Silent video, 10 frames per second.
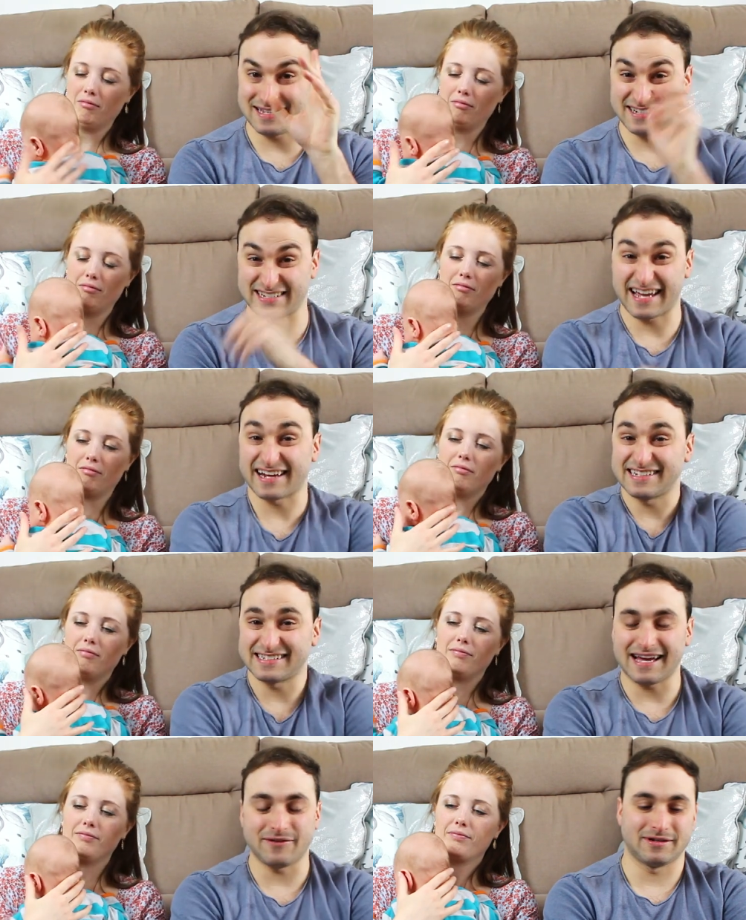Speaker 1: that are dangling
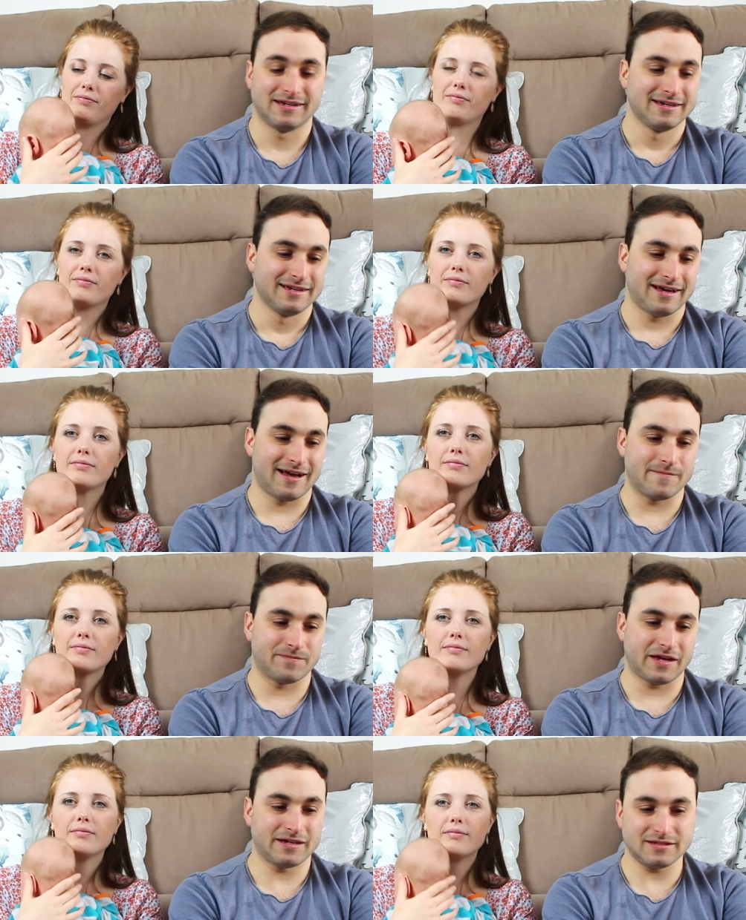down. Um,
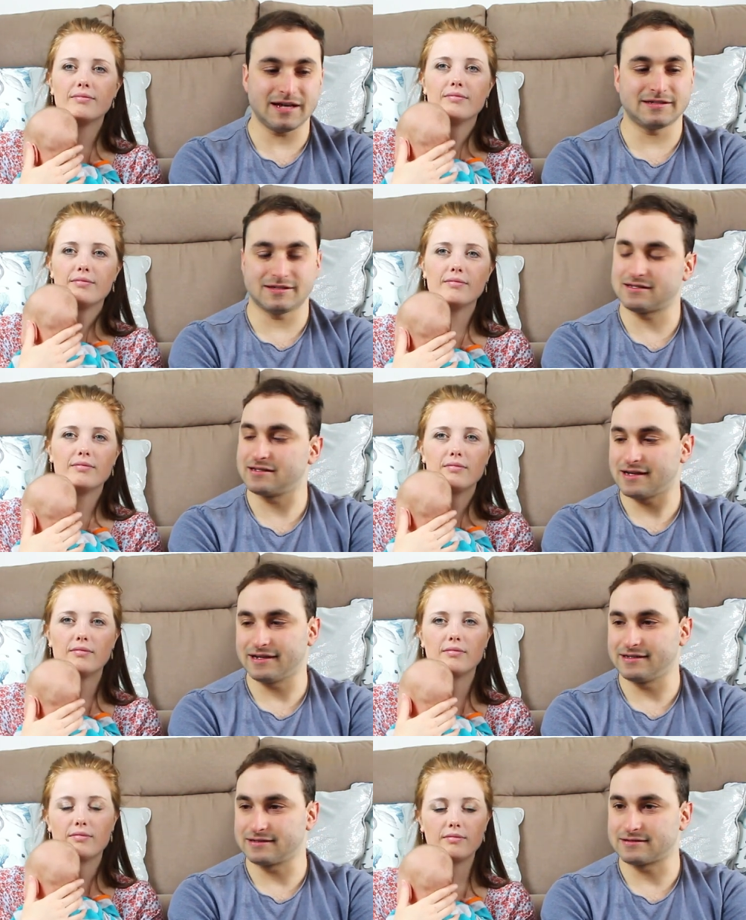and it's nice to see that
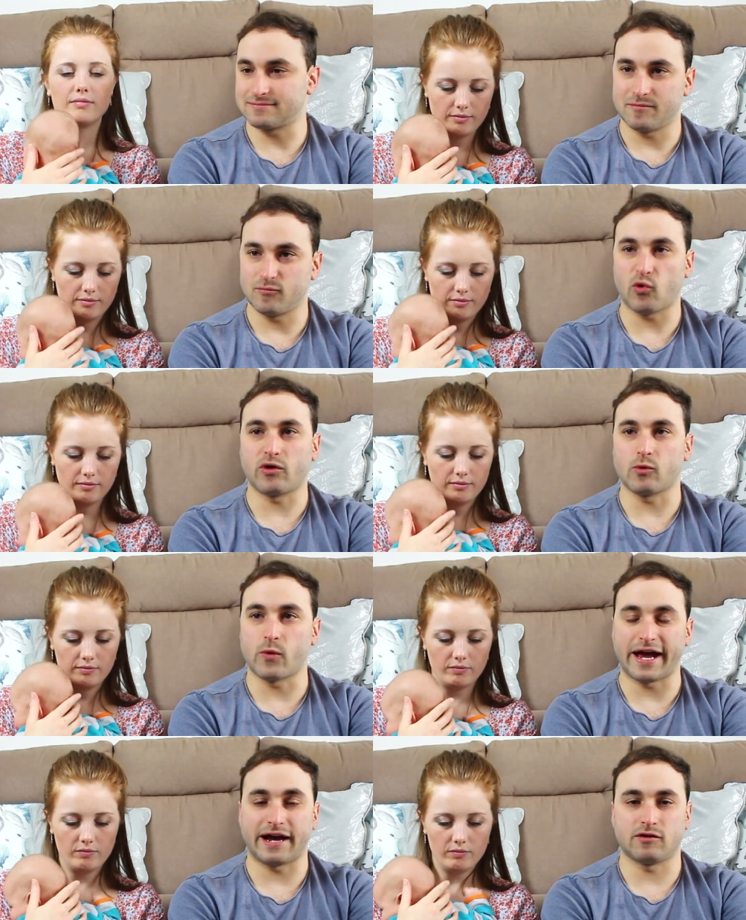he's more
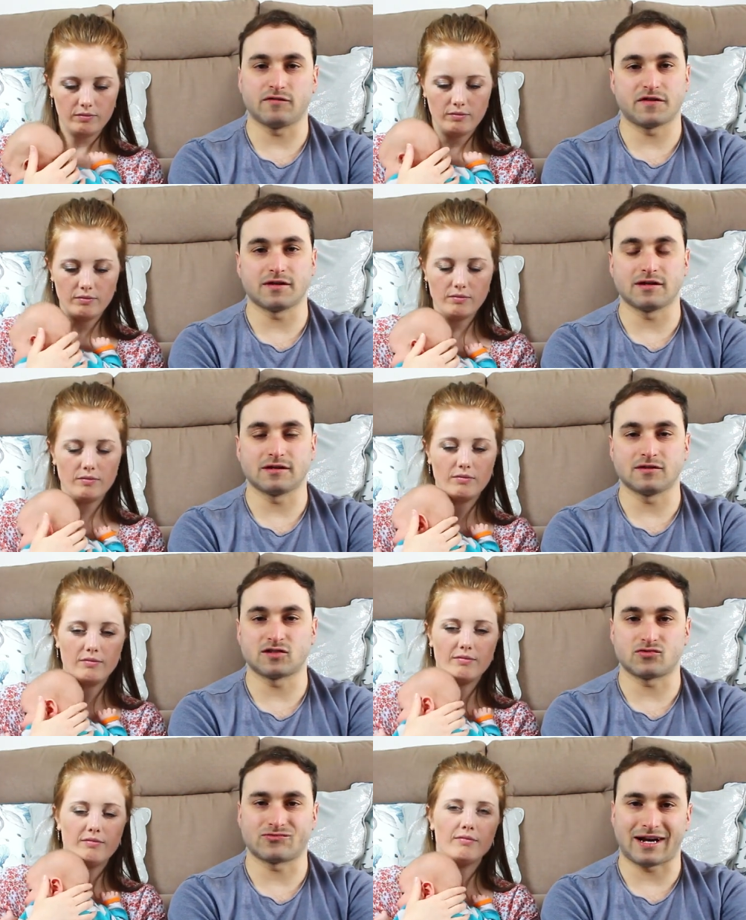aware of the
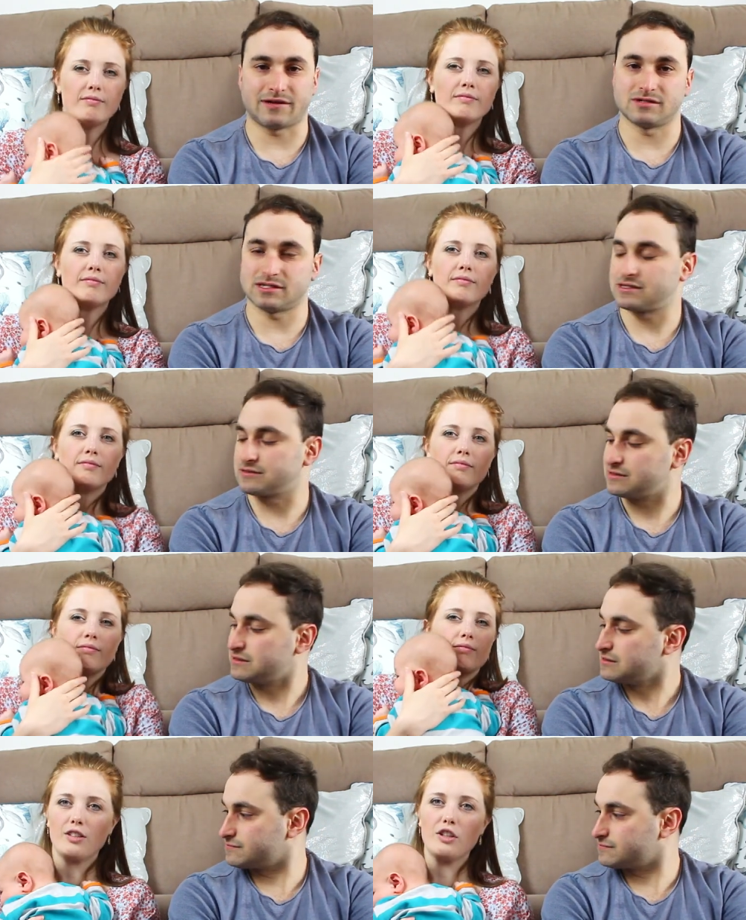surrounding.
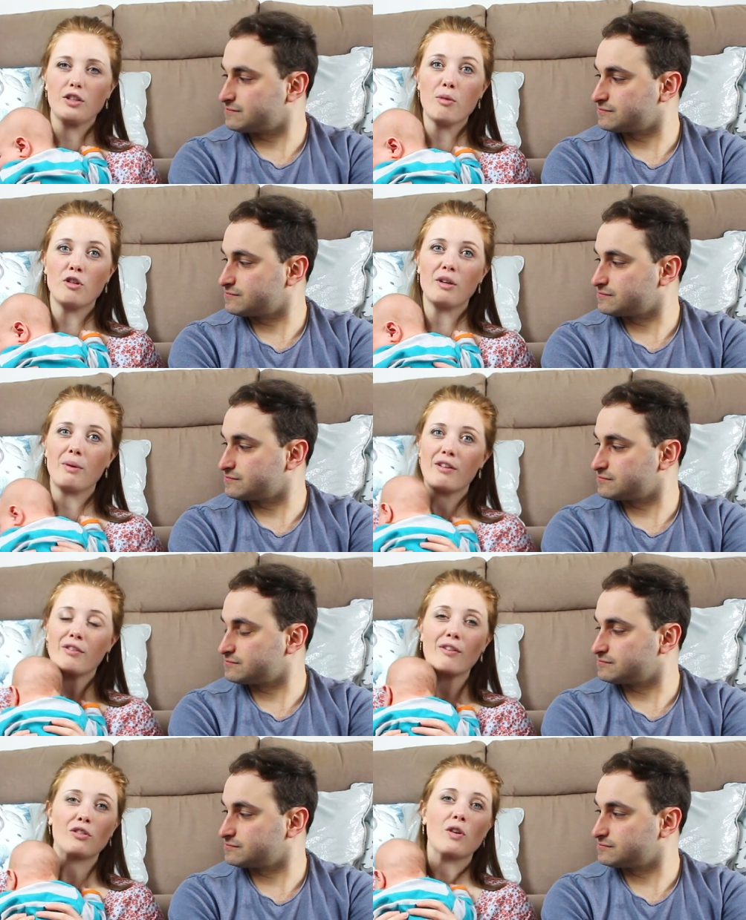
Speaker 2: So tomorrow we
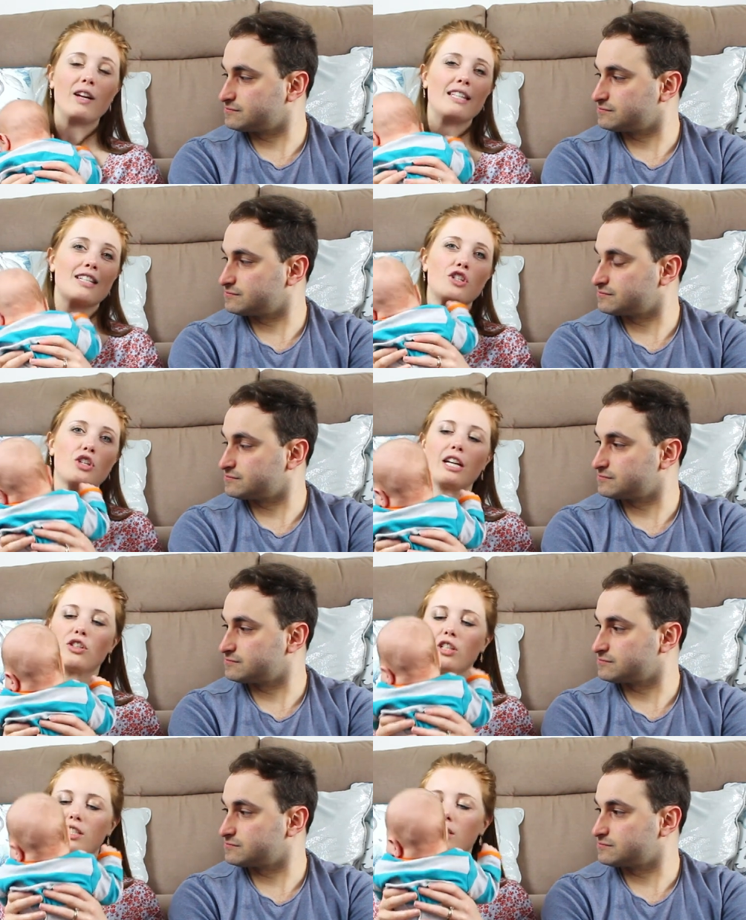have got his
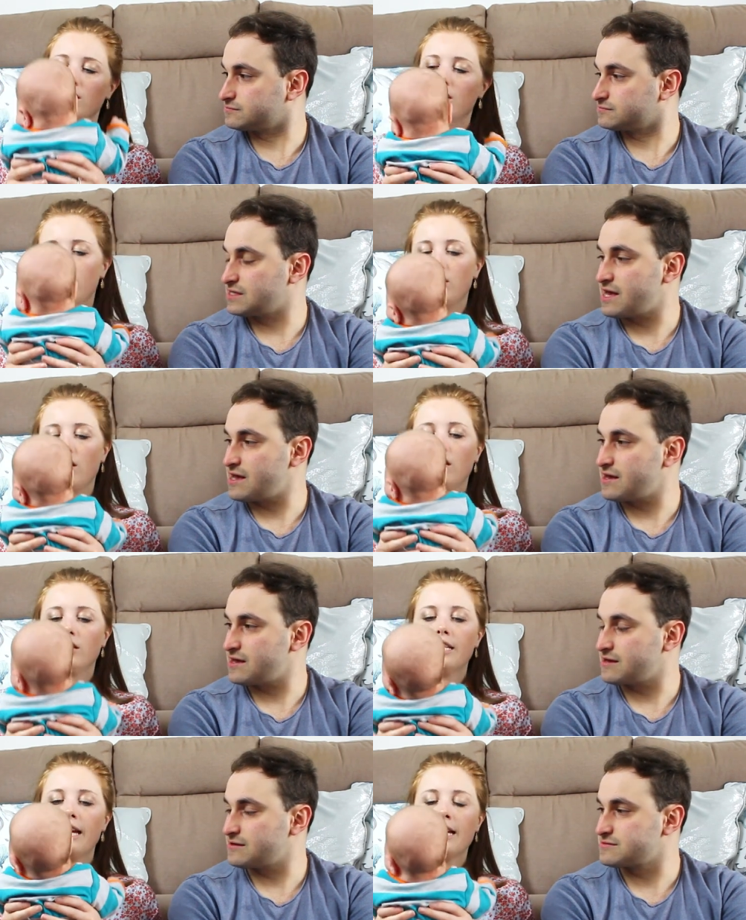injections. Yay. So
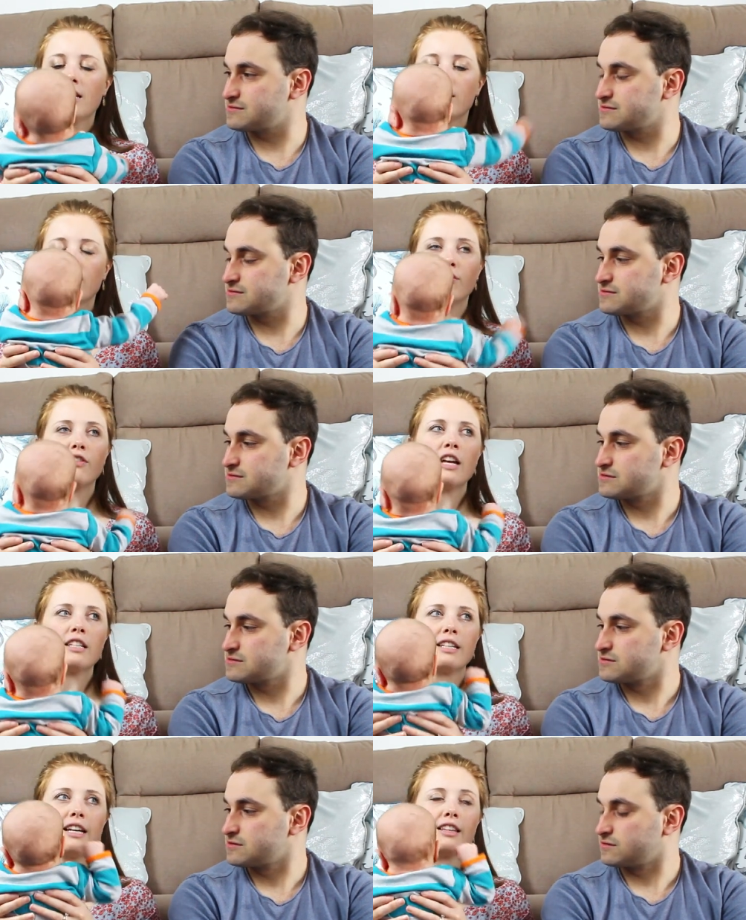today is
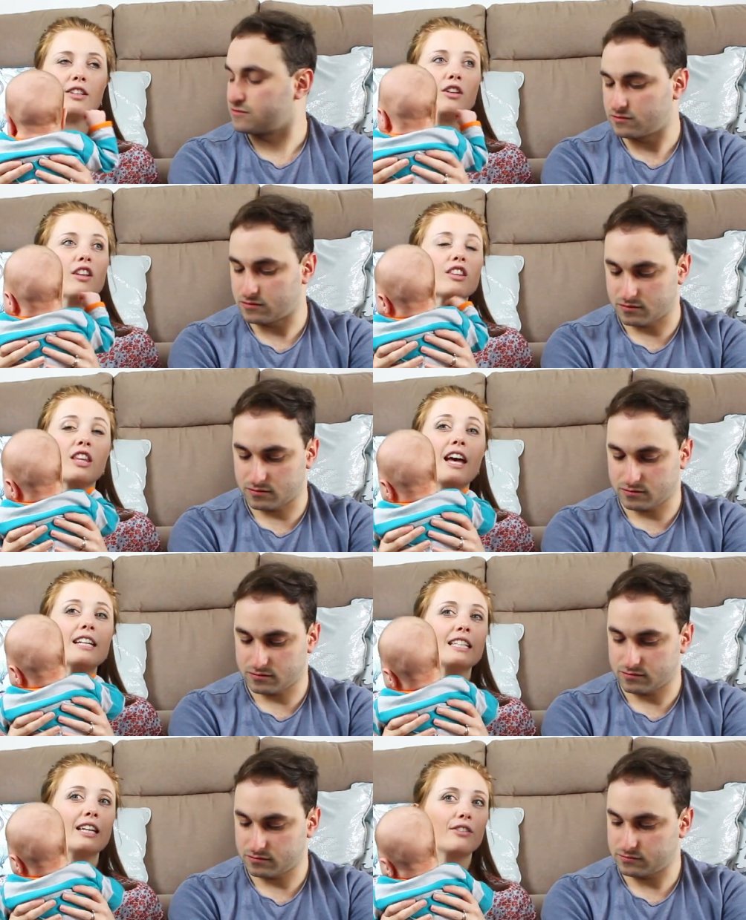Thursday the
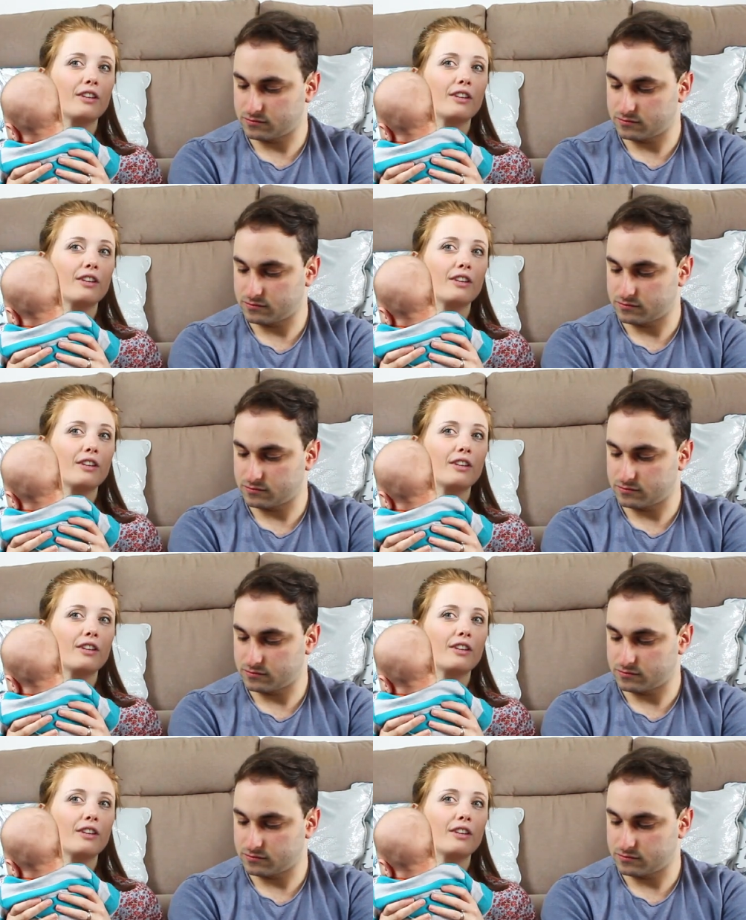30th,